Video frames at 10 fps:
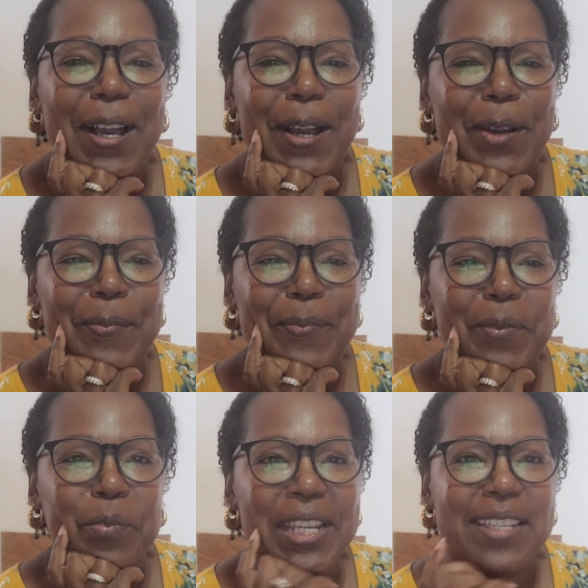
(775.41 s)

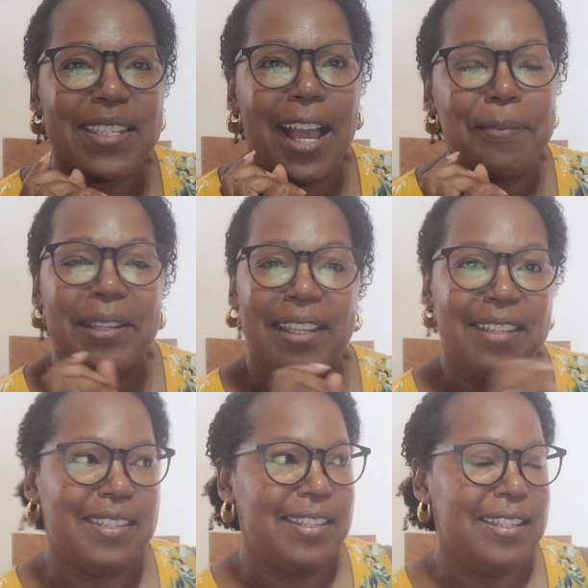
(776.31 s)
We stopped, like I
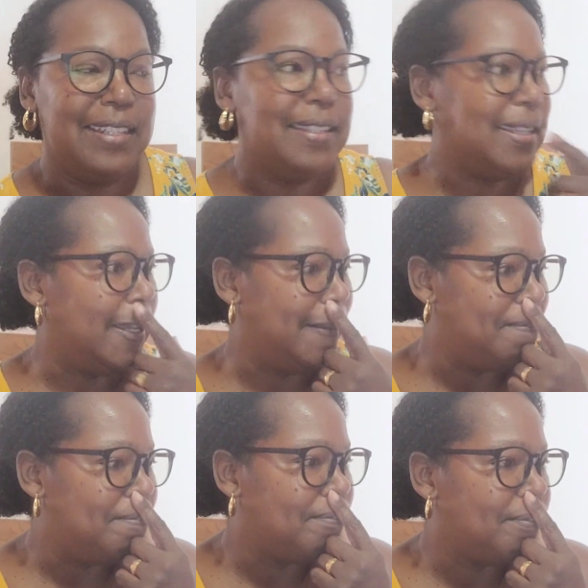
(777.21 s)
said,
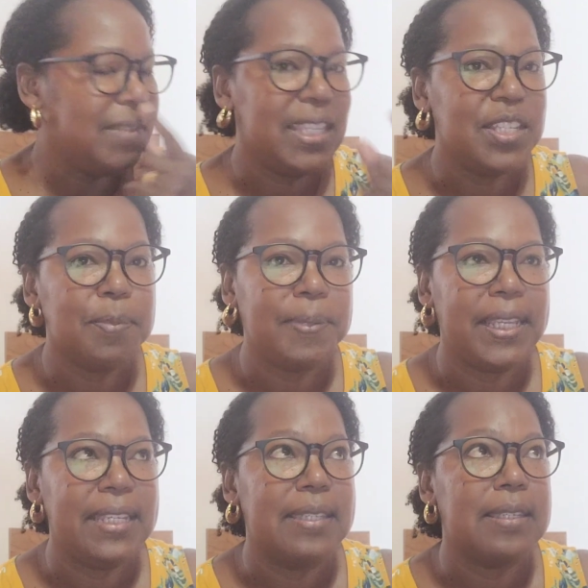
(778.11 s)
this
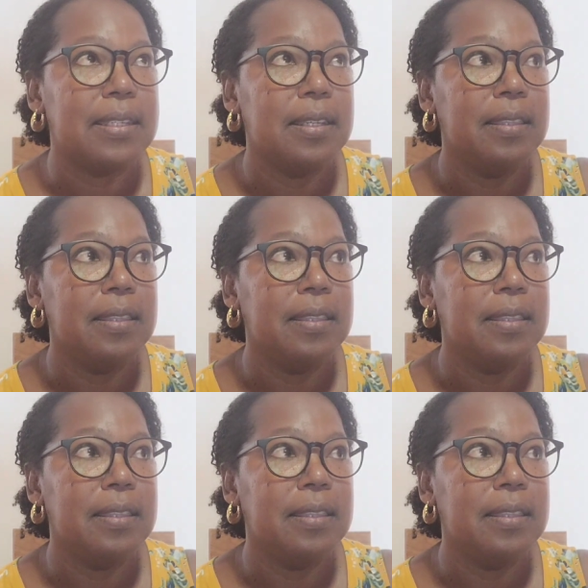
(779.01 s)
place,